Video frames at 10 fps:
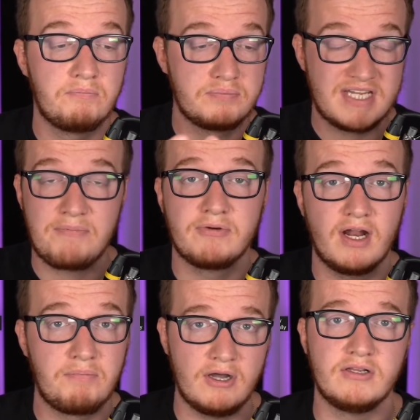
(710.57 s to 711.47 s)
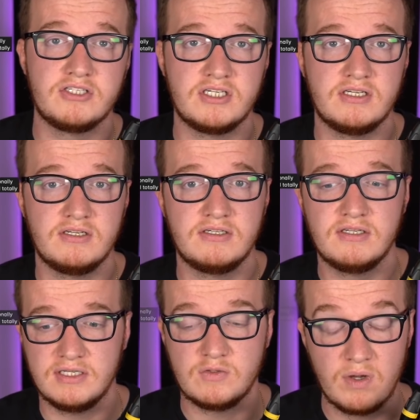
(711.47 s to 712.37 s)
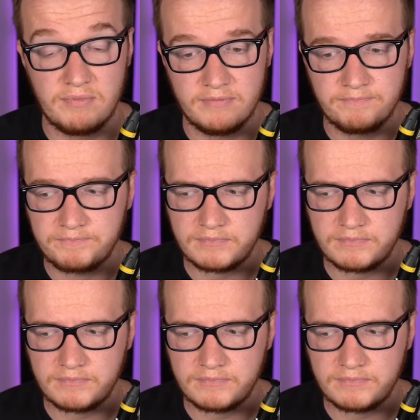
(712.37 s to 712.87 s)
separate apology to these women.